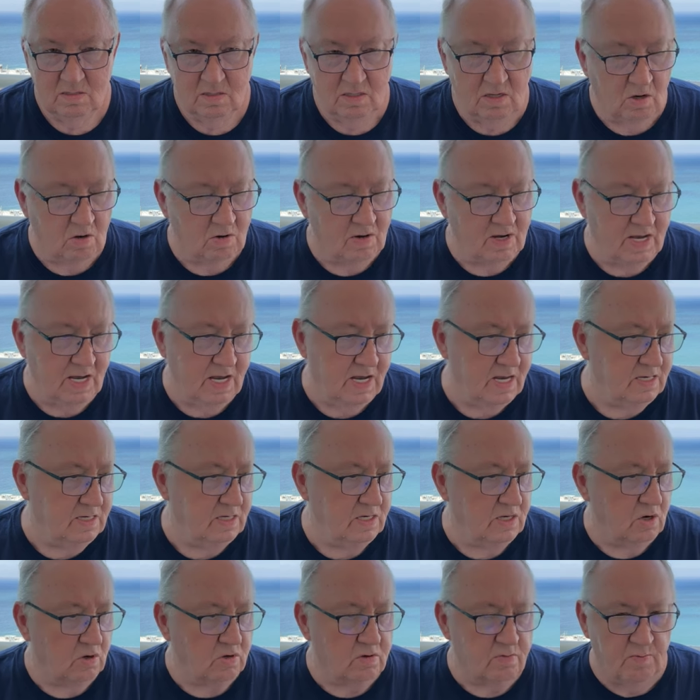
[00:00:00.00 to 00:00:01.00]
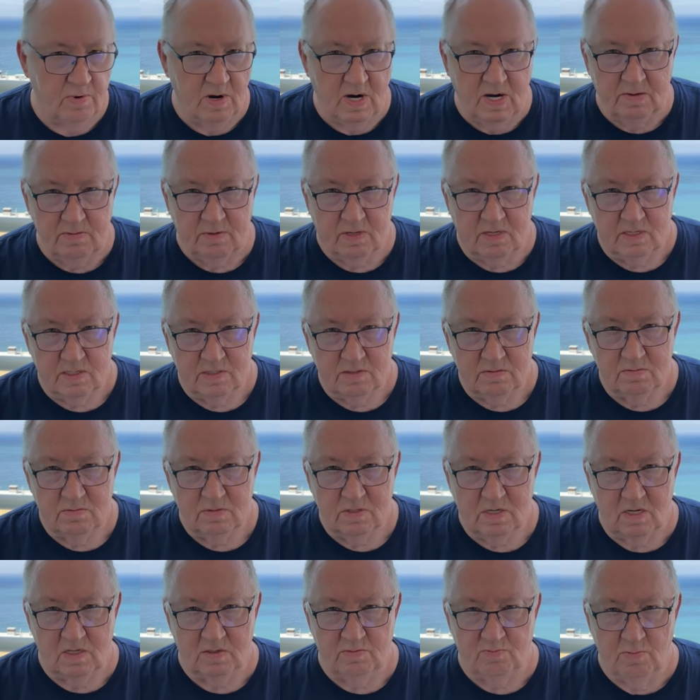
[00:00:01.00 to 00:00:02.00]
Go ahead and go to breakfast,
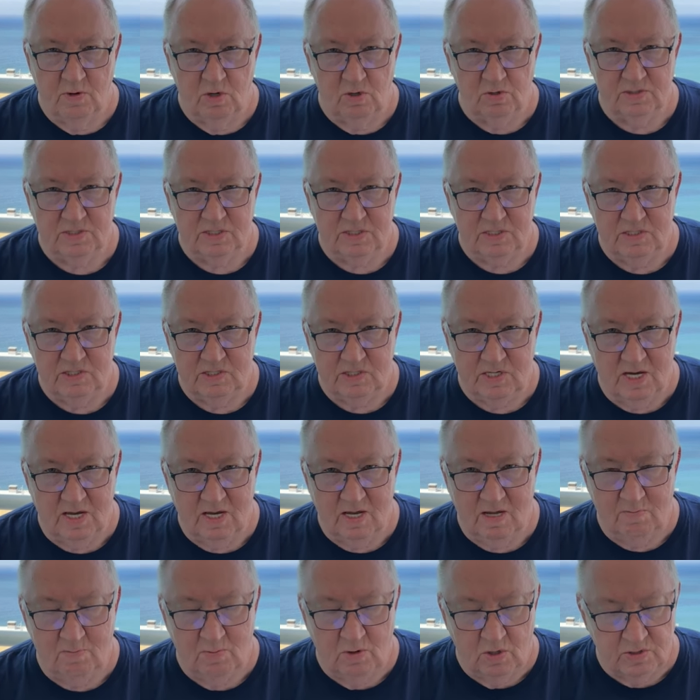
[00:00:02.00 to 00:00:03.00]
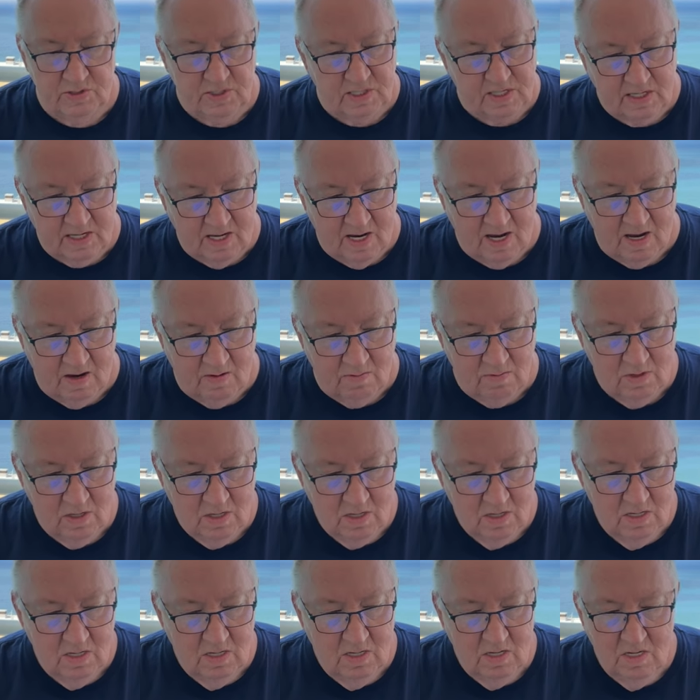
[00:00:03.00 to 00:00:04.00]
because most chan most of the time
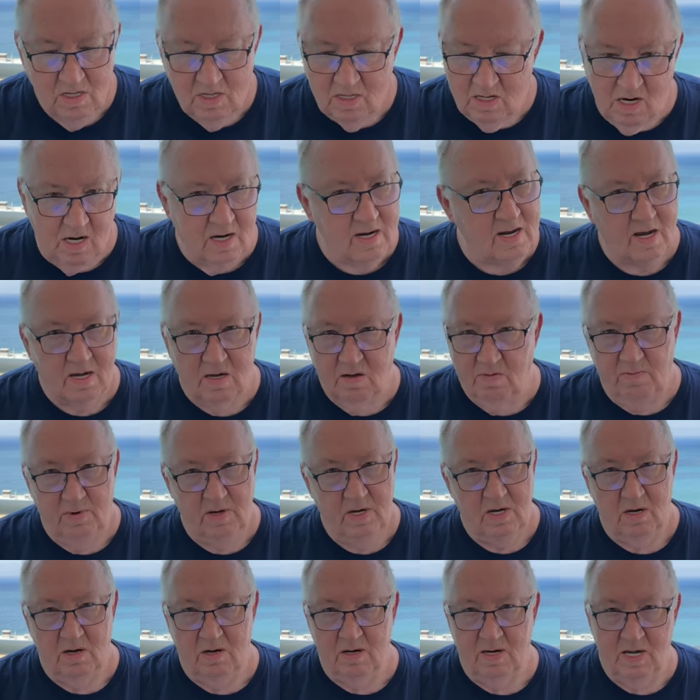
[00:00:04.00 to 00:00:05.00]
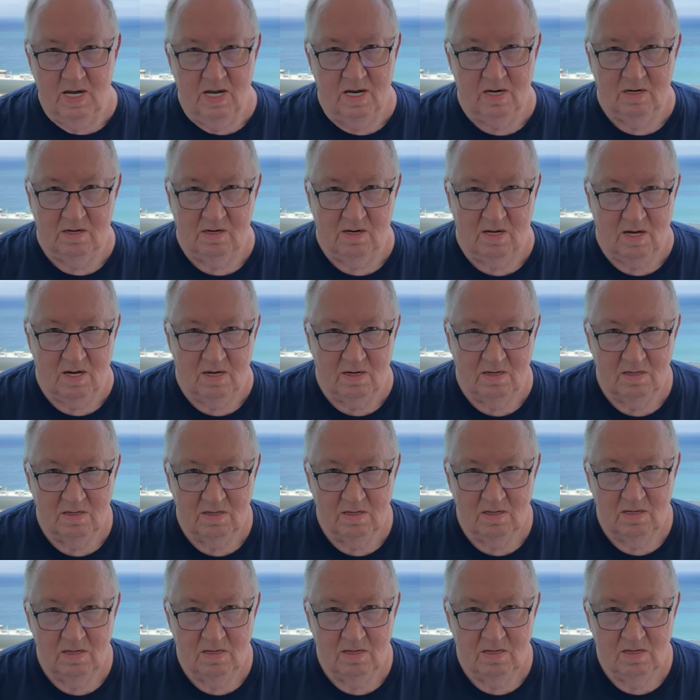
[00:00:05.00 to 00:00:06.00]
they're not going to be here at nine o'clock.
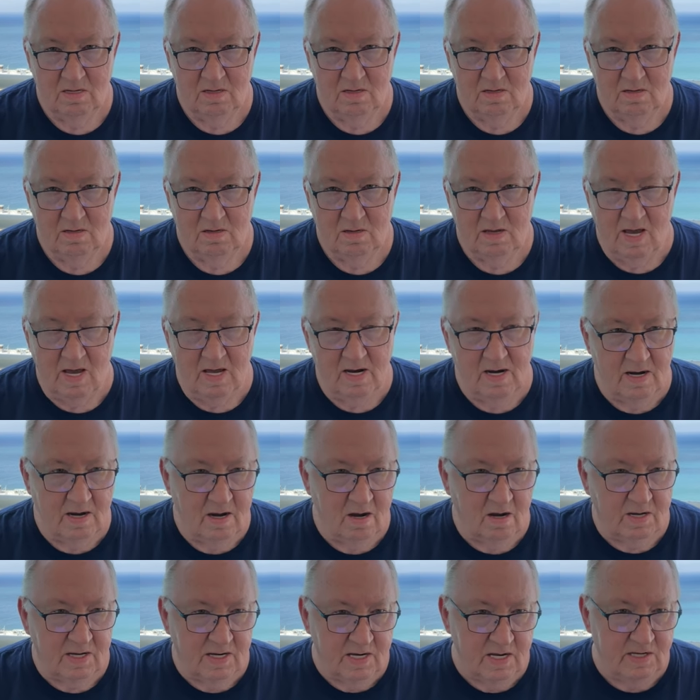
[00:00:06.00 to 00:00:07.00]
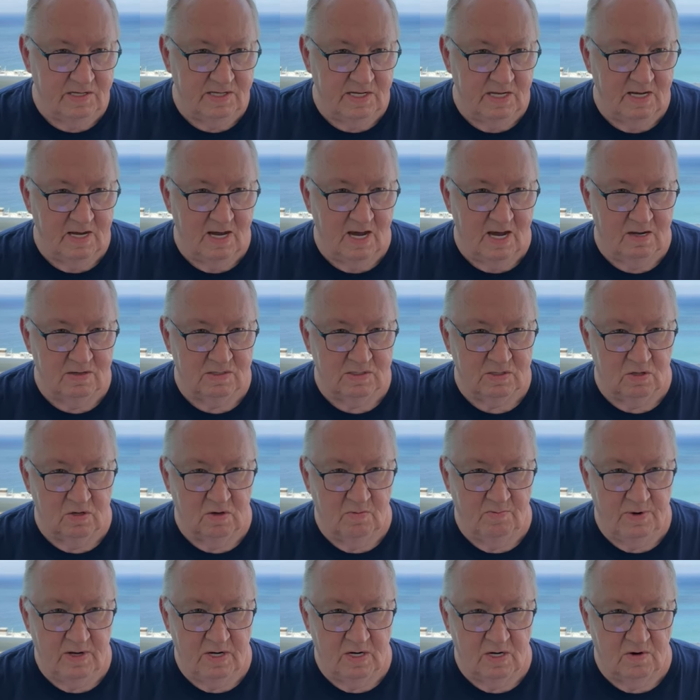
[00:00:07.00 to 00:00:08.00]
I had an air conditioning guy who's going
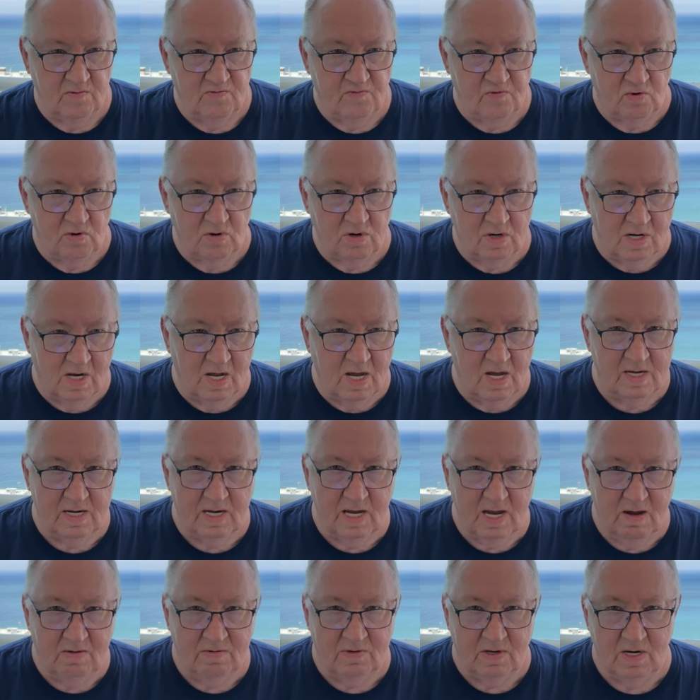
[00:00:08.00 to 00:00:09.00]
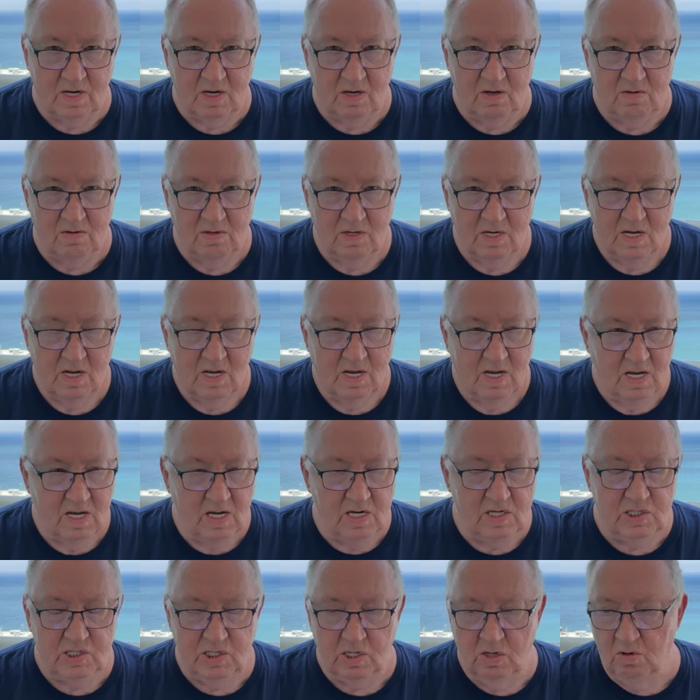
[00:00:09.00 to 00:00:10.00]
to be here at four o'clock in the afternoon.
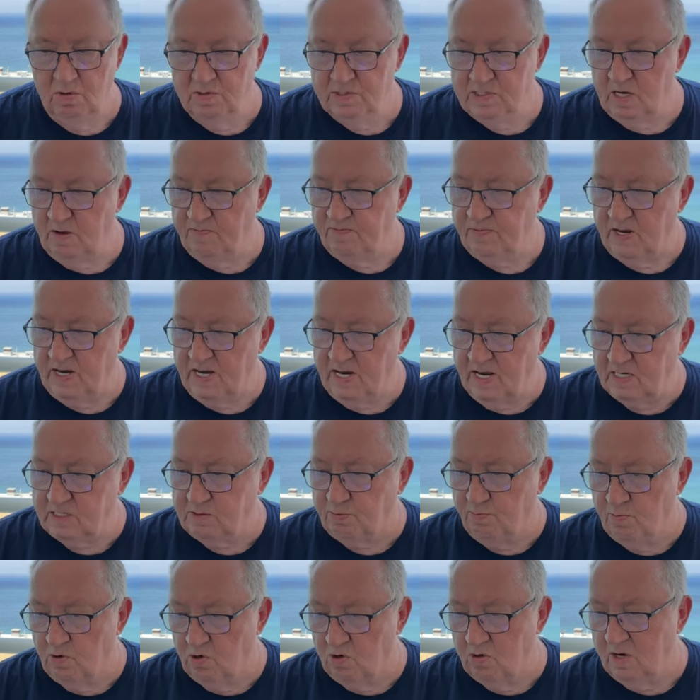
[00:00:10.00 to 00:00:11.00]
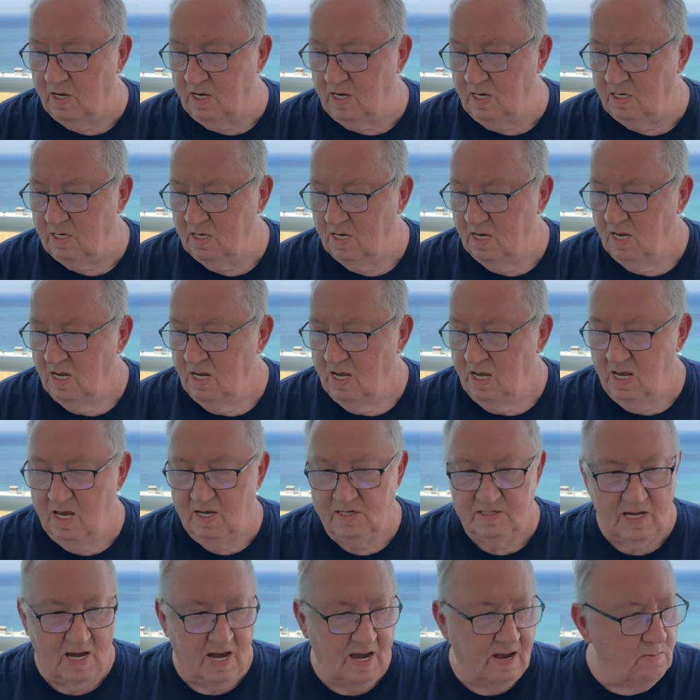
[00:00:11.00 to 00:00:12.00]
He shows up the next morning
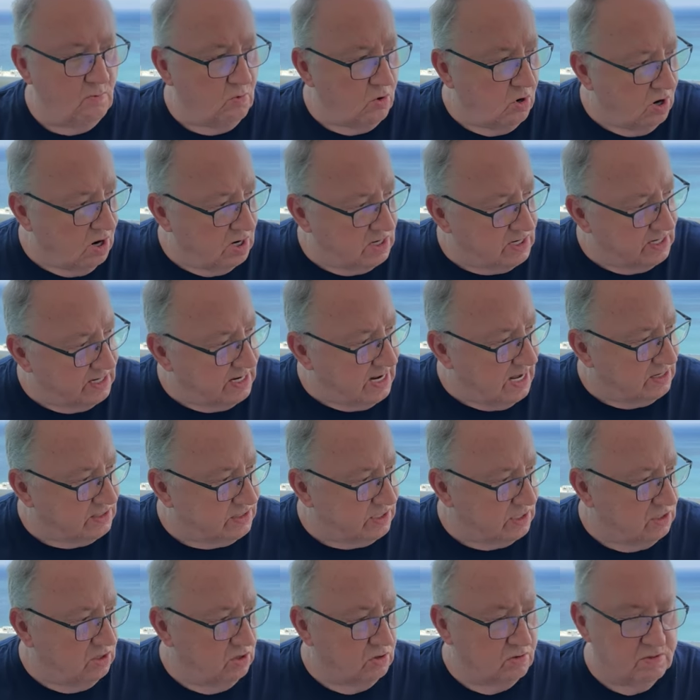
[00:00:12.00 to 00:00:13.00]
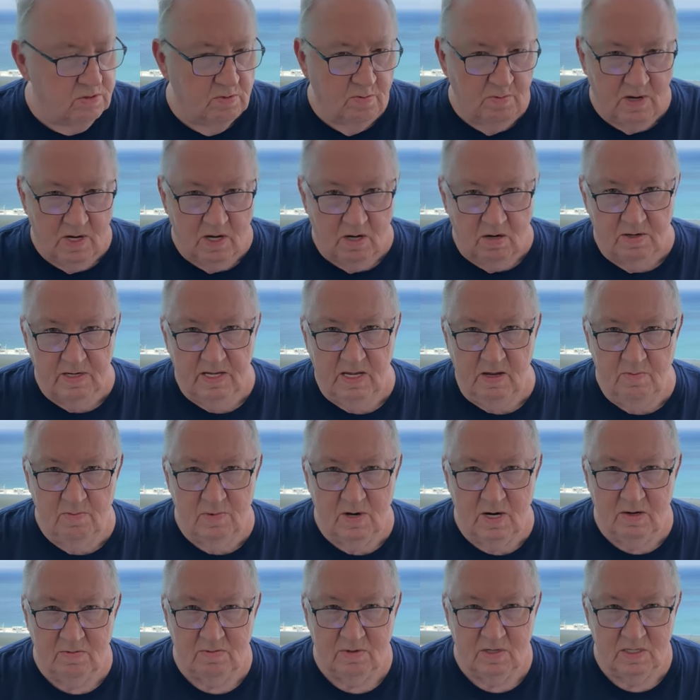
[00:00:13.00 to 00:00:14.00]
as I'm walking out to go to the mall to eat
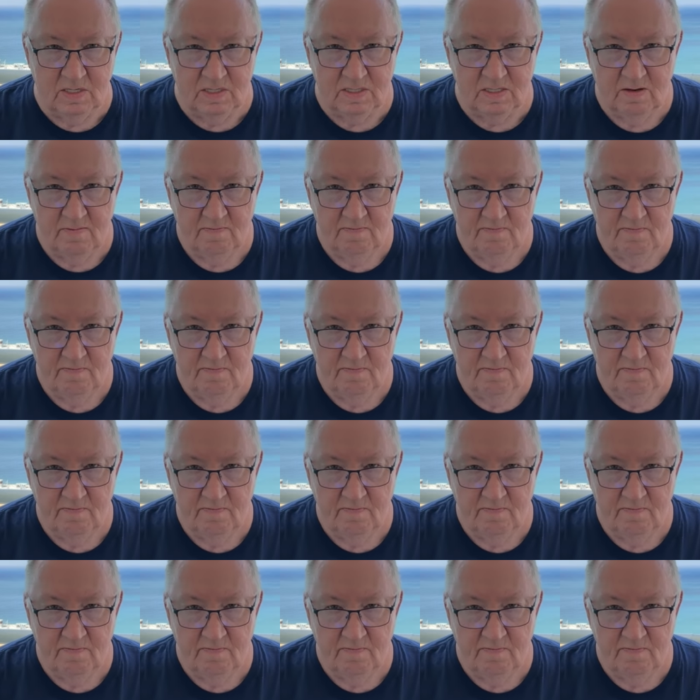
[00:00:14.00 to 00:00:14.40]
breakfast.